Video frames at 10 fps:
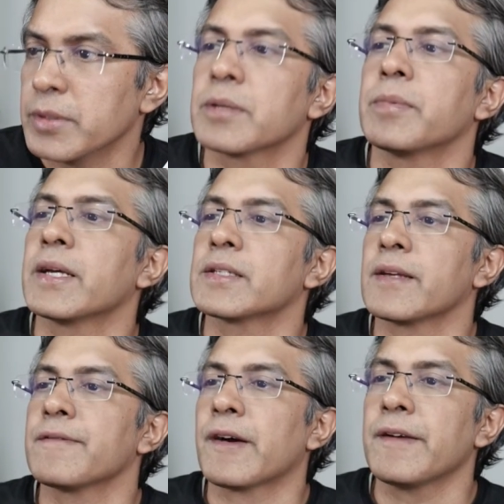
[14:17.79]
bishop takes
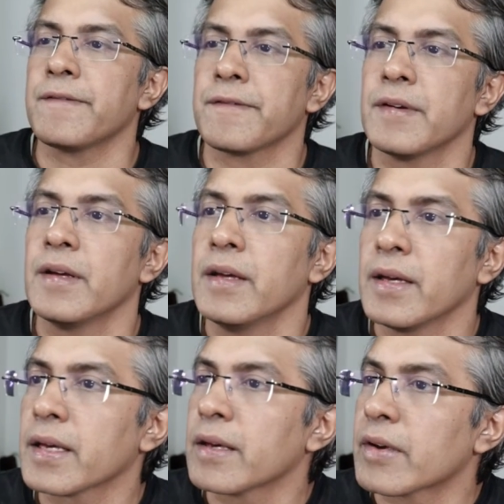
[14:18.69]
a5,
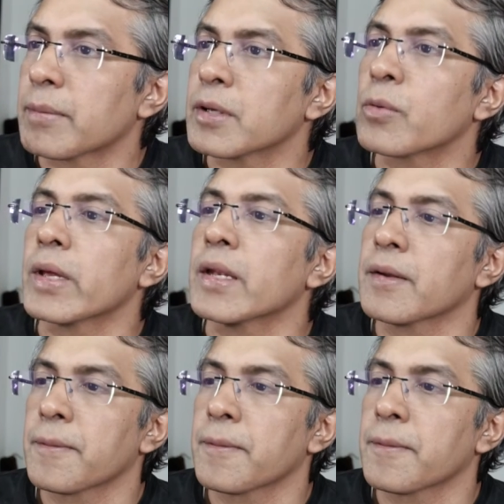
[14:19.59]
giving up the queen,